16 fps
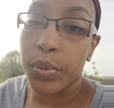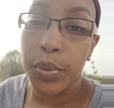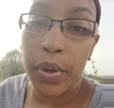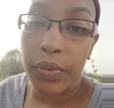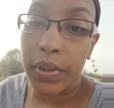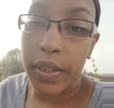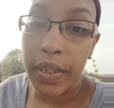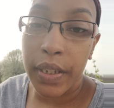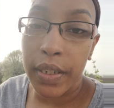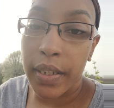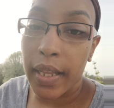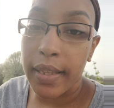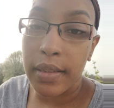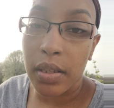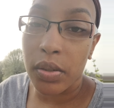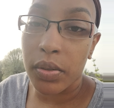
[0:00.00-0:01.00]
Whoever didn't,
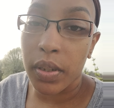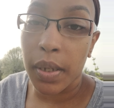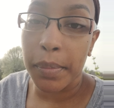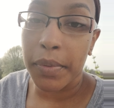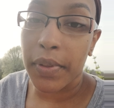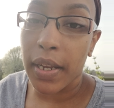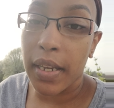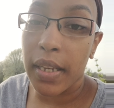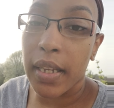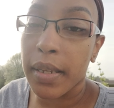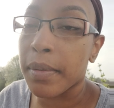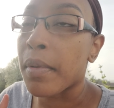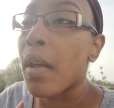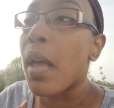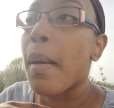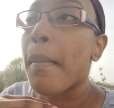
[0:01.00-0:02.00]
that's on them if they
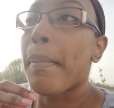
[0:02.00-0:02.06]
didn't.